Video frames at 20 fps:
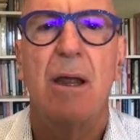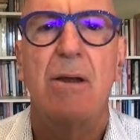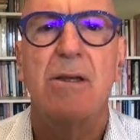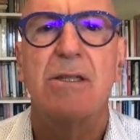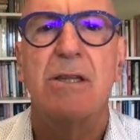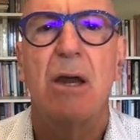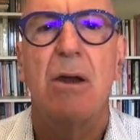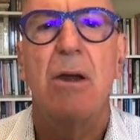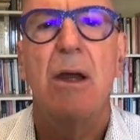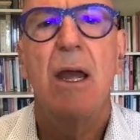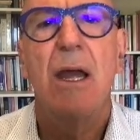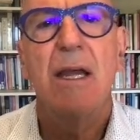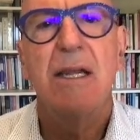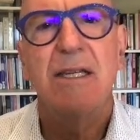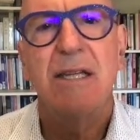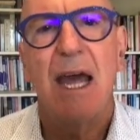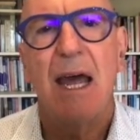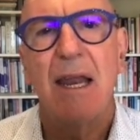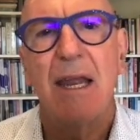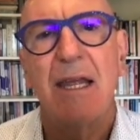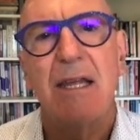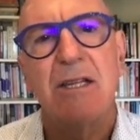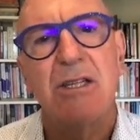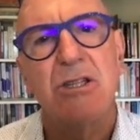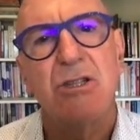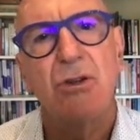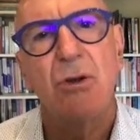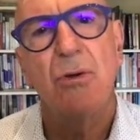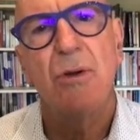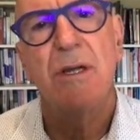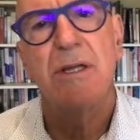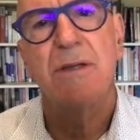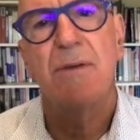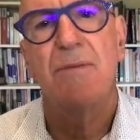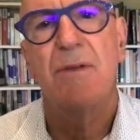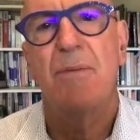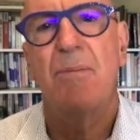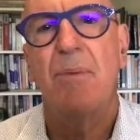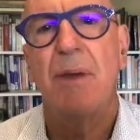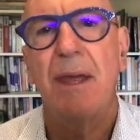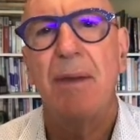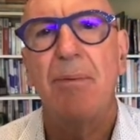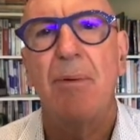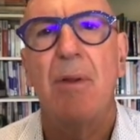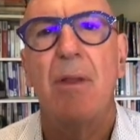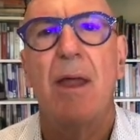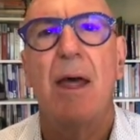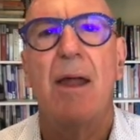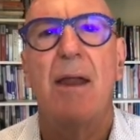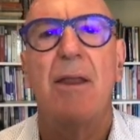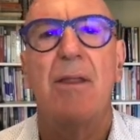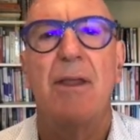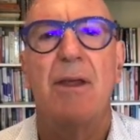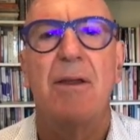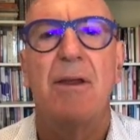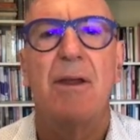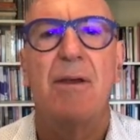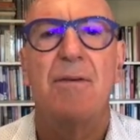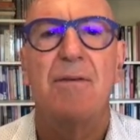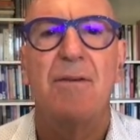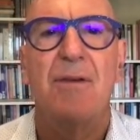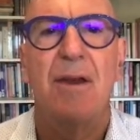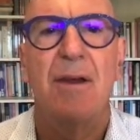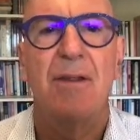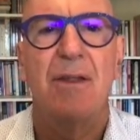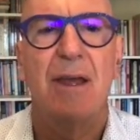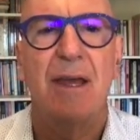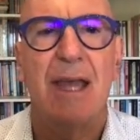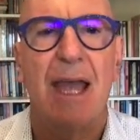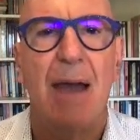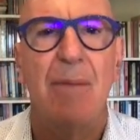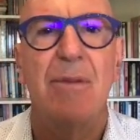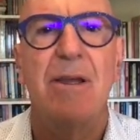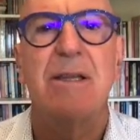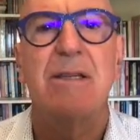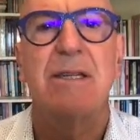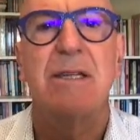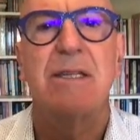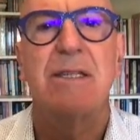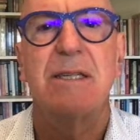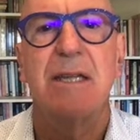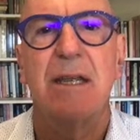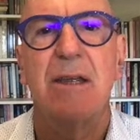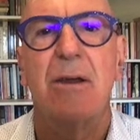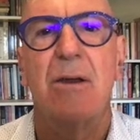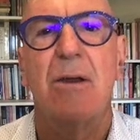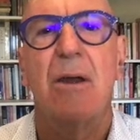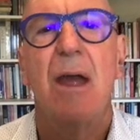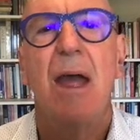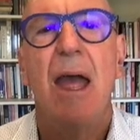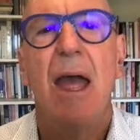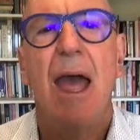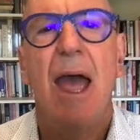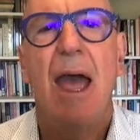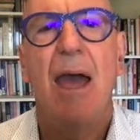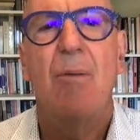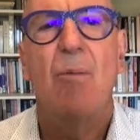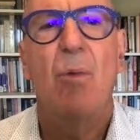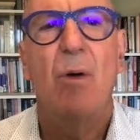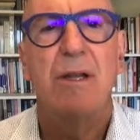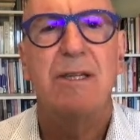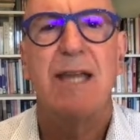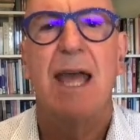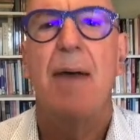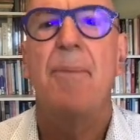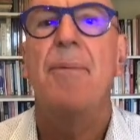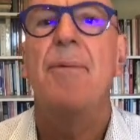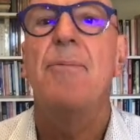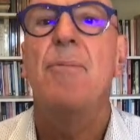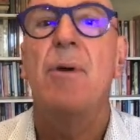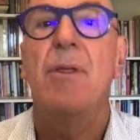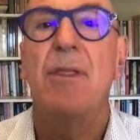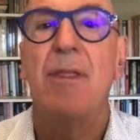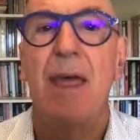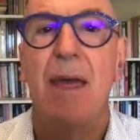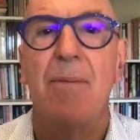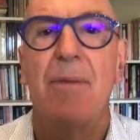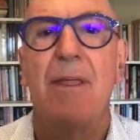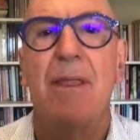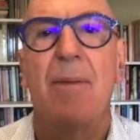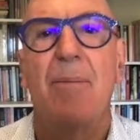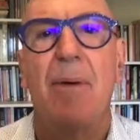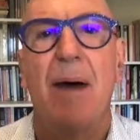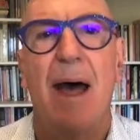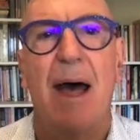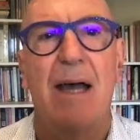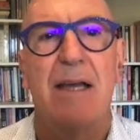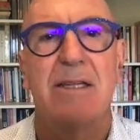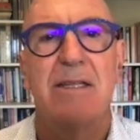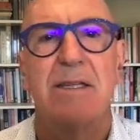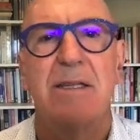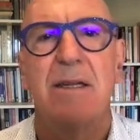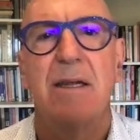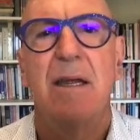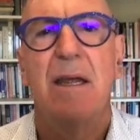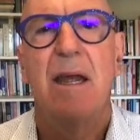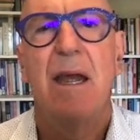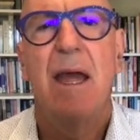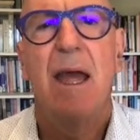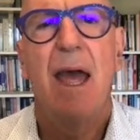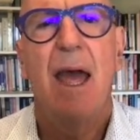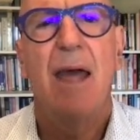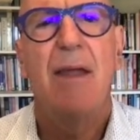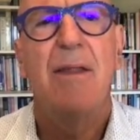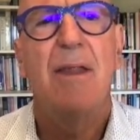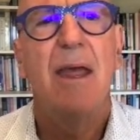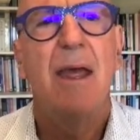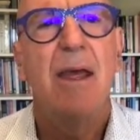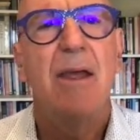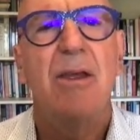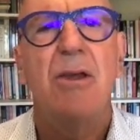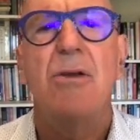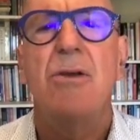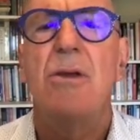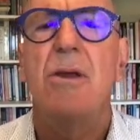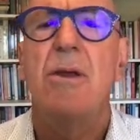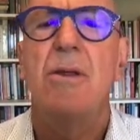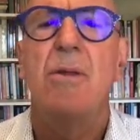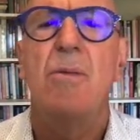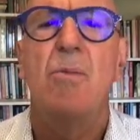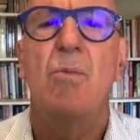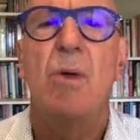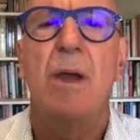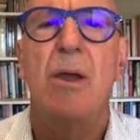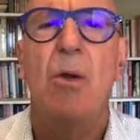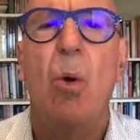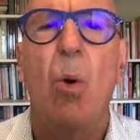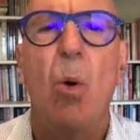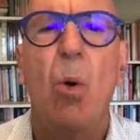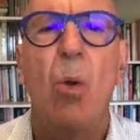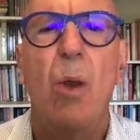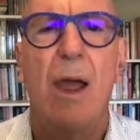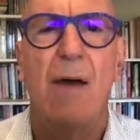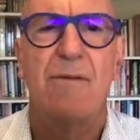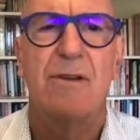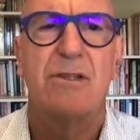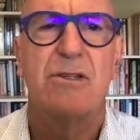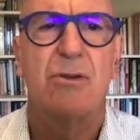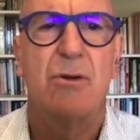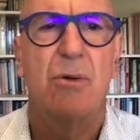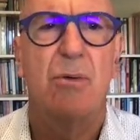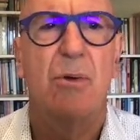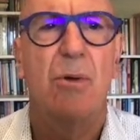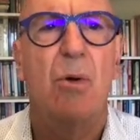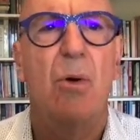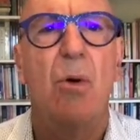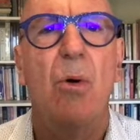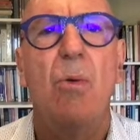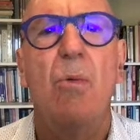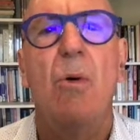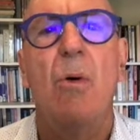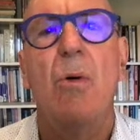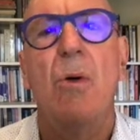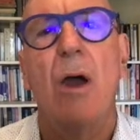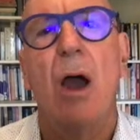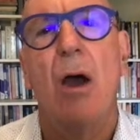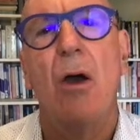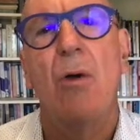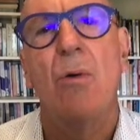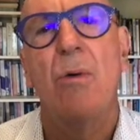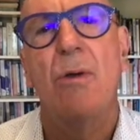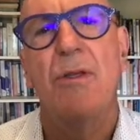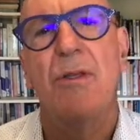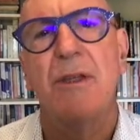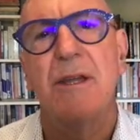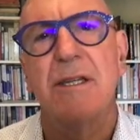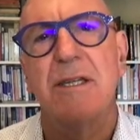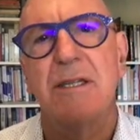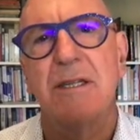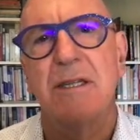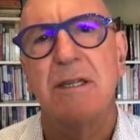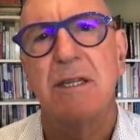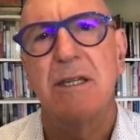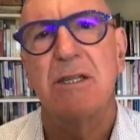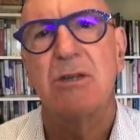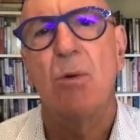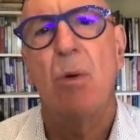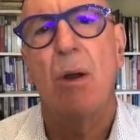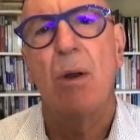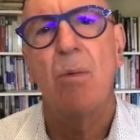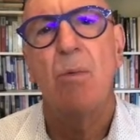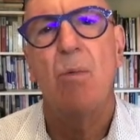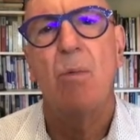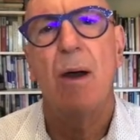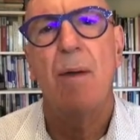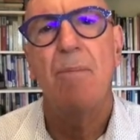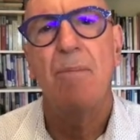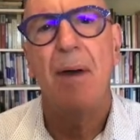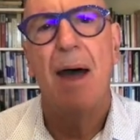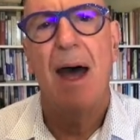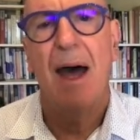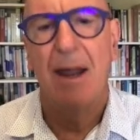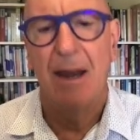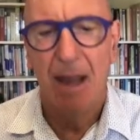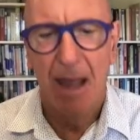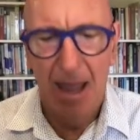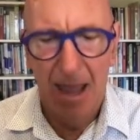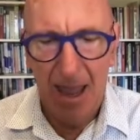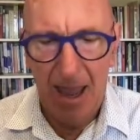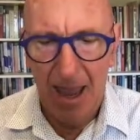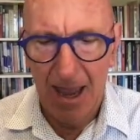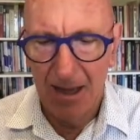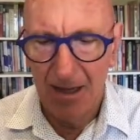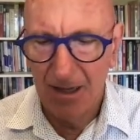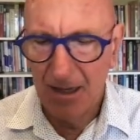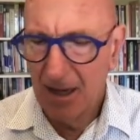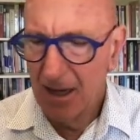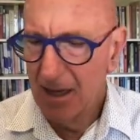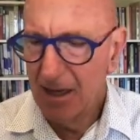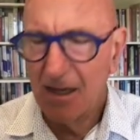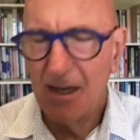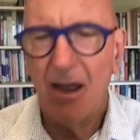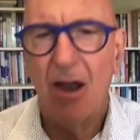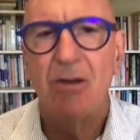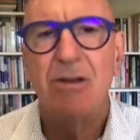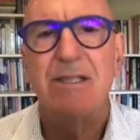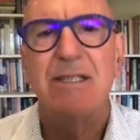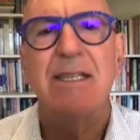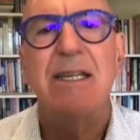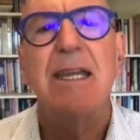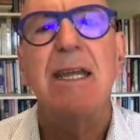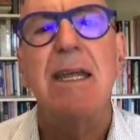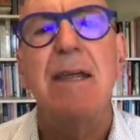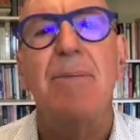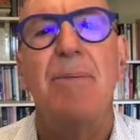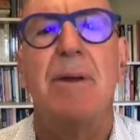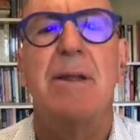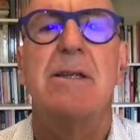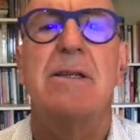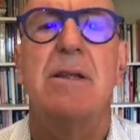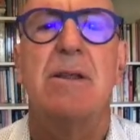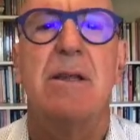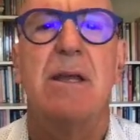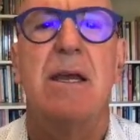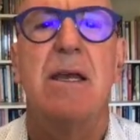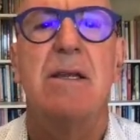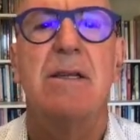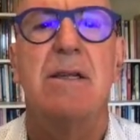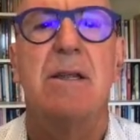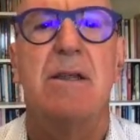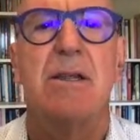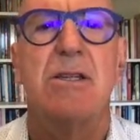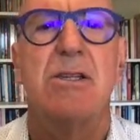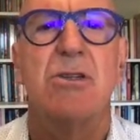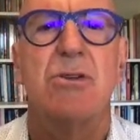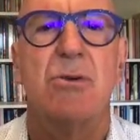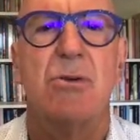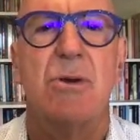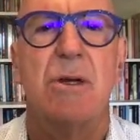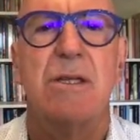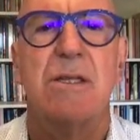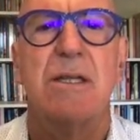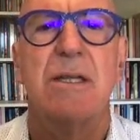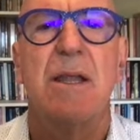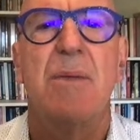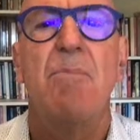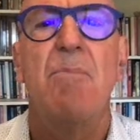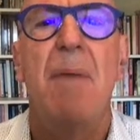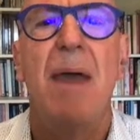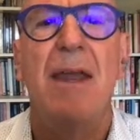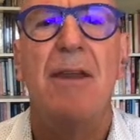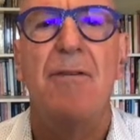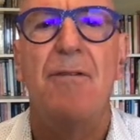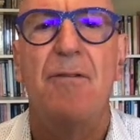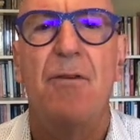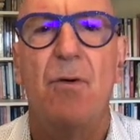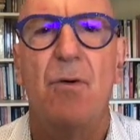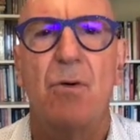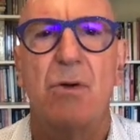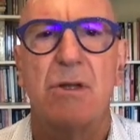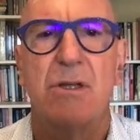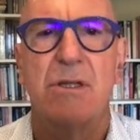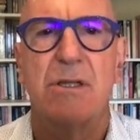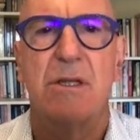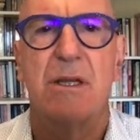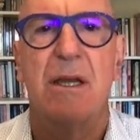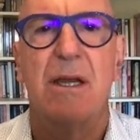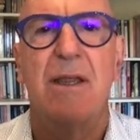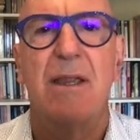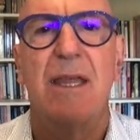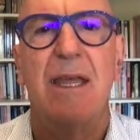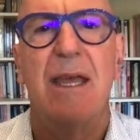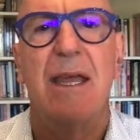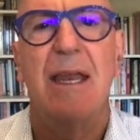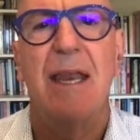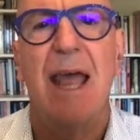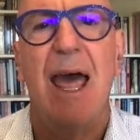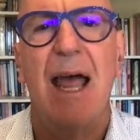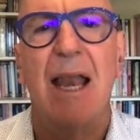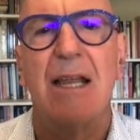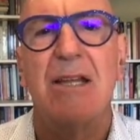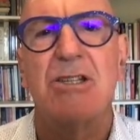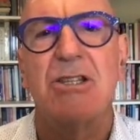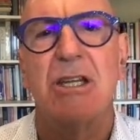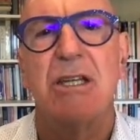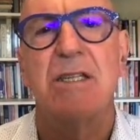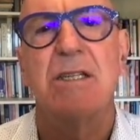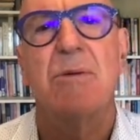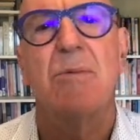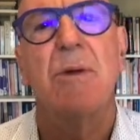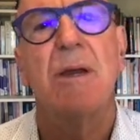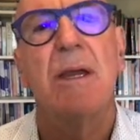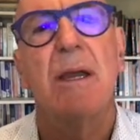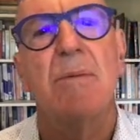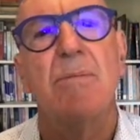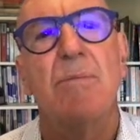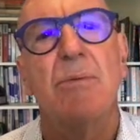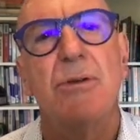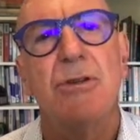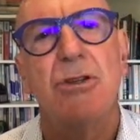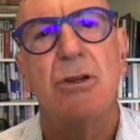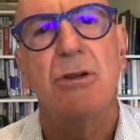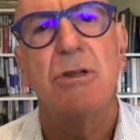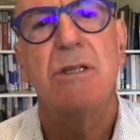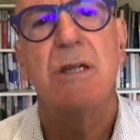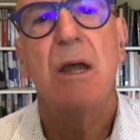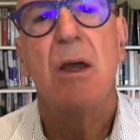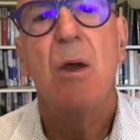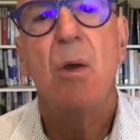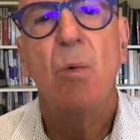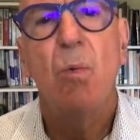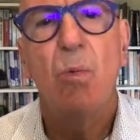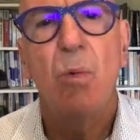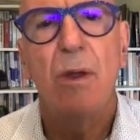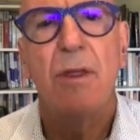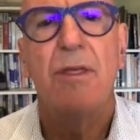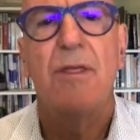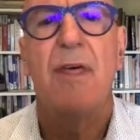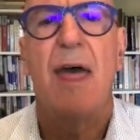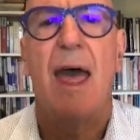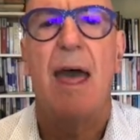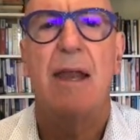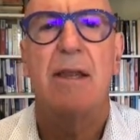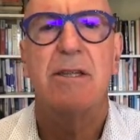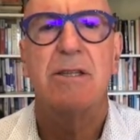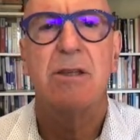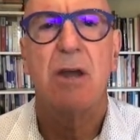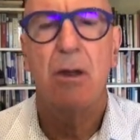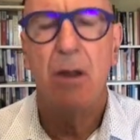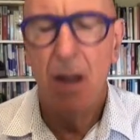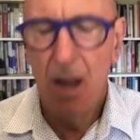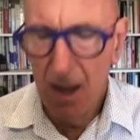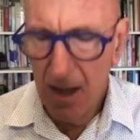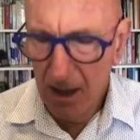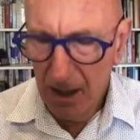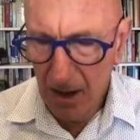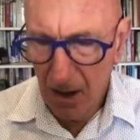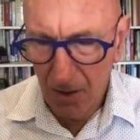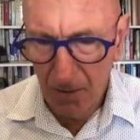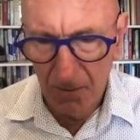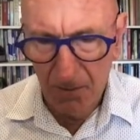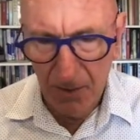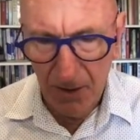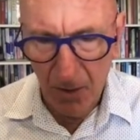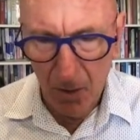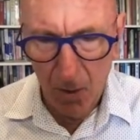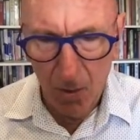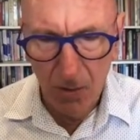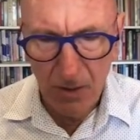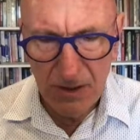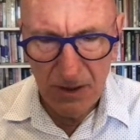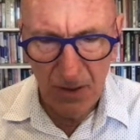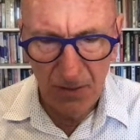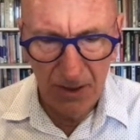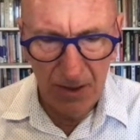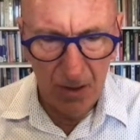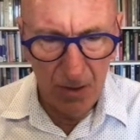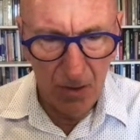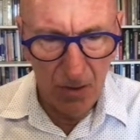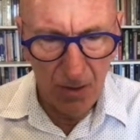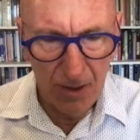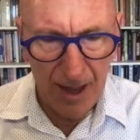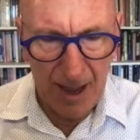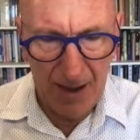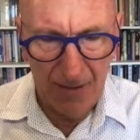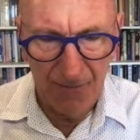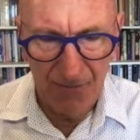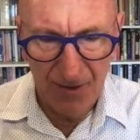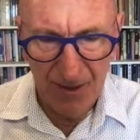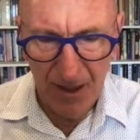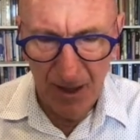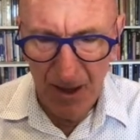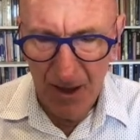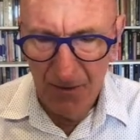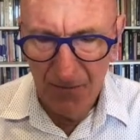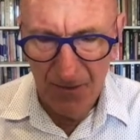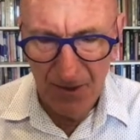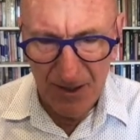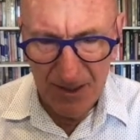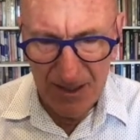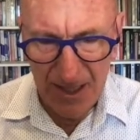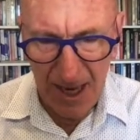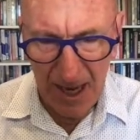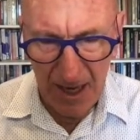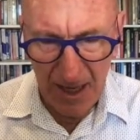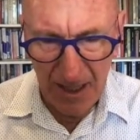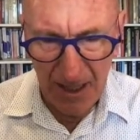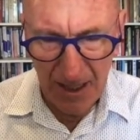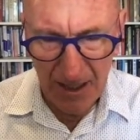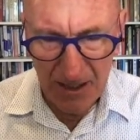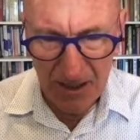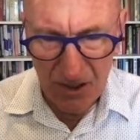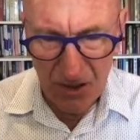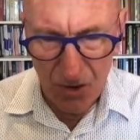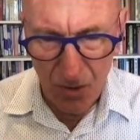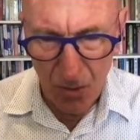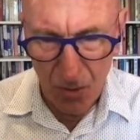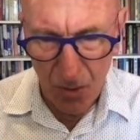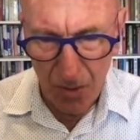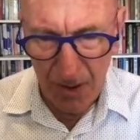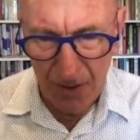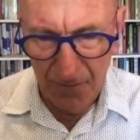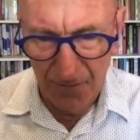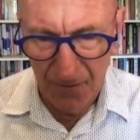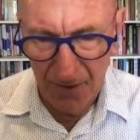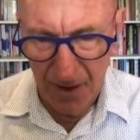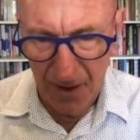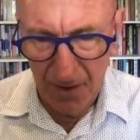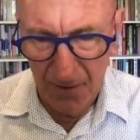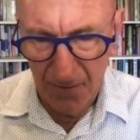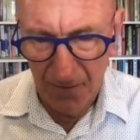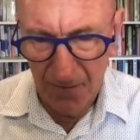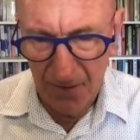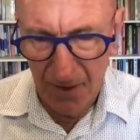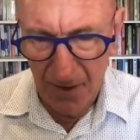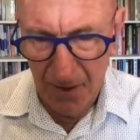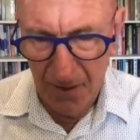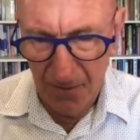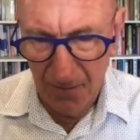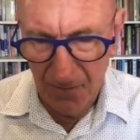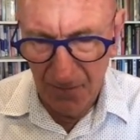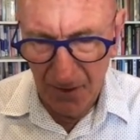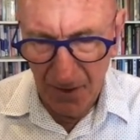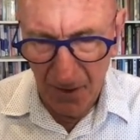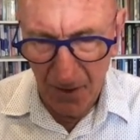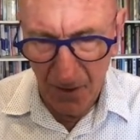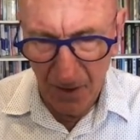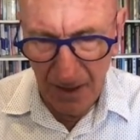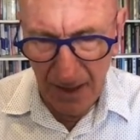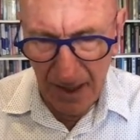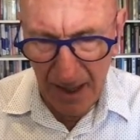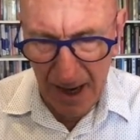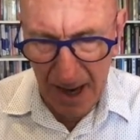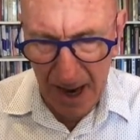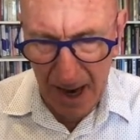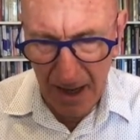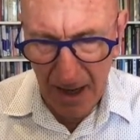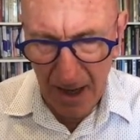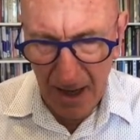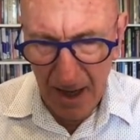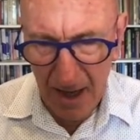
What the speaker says: So telling stories of the people that come in to see you and what's happened with them in the past. And we all love a story. We all will go with this quadrant one part and go deep into the stories and the metaphors and the analogies that we can produce with that. So be always on the lookout for telling a story, for looking at